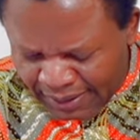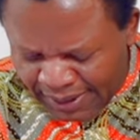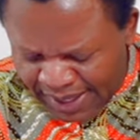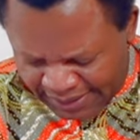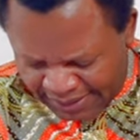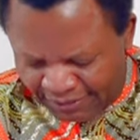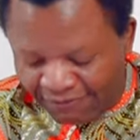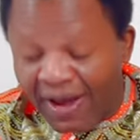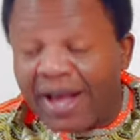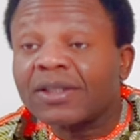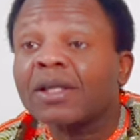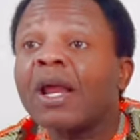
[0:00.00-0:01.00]
Yes,
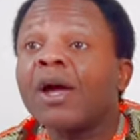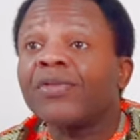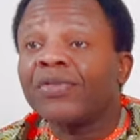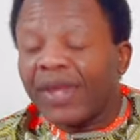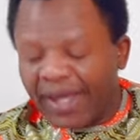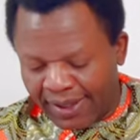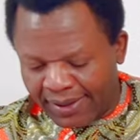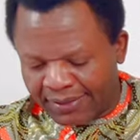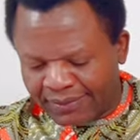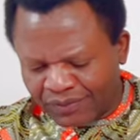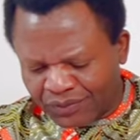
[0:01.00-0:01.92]
verse 19.